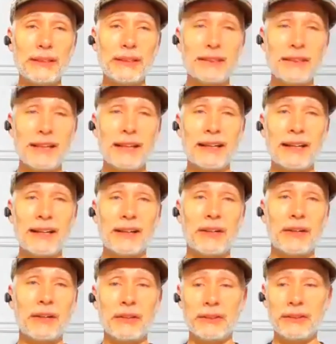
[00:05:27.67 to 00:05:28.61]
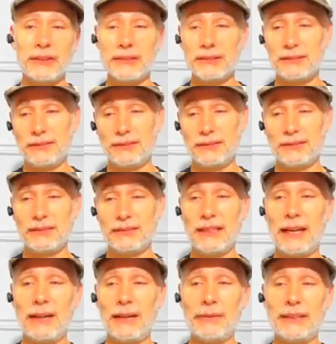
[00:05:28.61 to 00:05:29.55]
and I heard
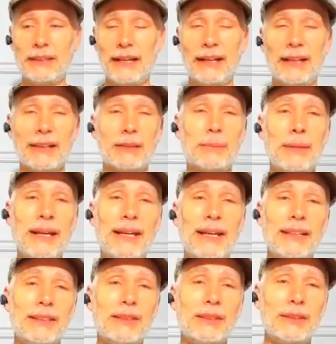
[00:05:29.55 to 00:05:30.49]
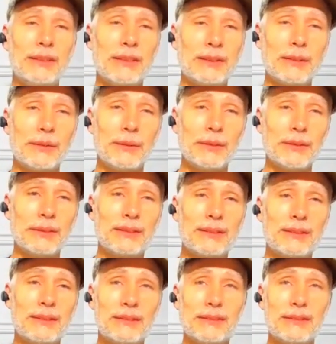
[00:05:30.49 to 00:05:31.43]
Diamond Dallas Page. This
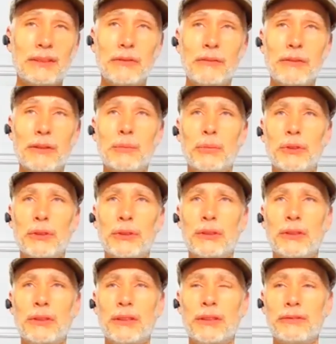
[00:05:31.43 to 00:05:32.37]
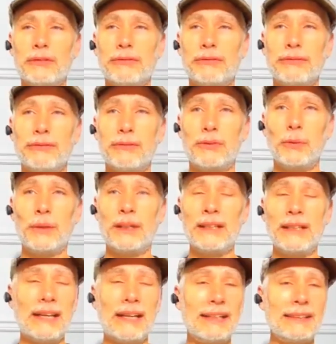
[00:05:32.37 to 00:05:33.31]
was November of
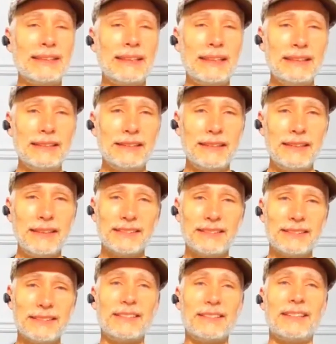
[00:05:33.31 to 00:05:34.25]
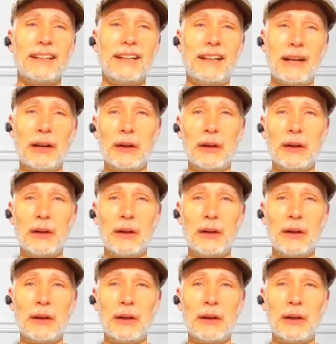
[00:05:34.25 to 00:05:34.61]
2018. I